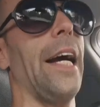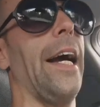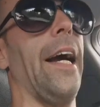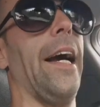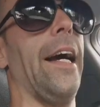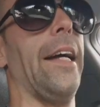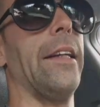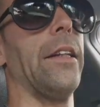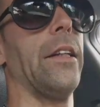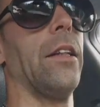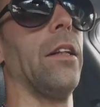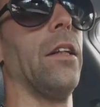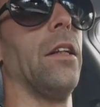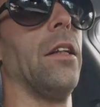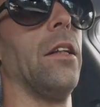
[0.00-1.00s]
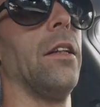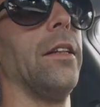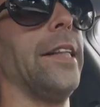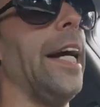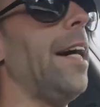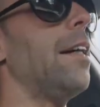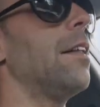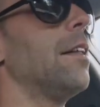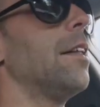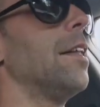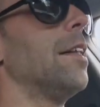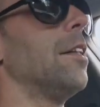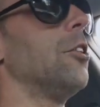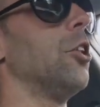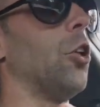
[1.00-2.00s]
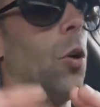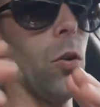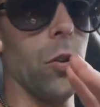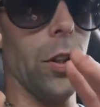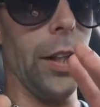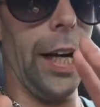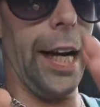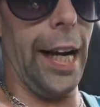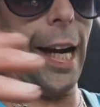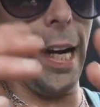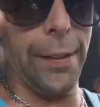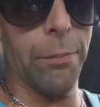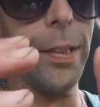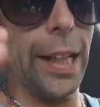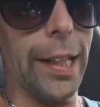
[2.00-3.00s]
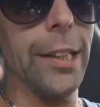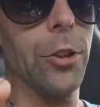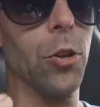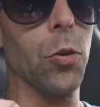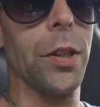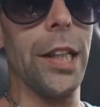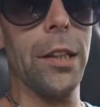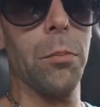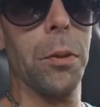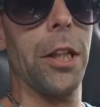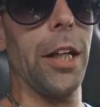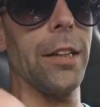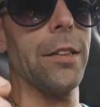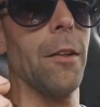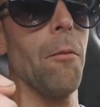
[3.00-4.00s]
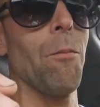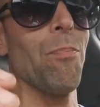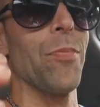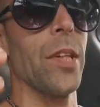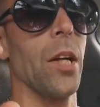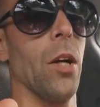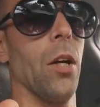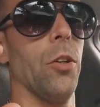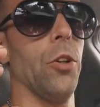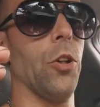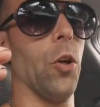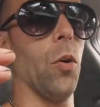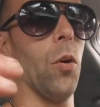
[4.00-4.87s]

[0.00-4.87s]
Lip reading: And yeah, you know, I'm telling you this because you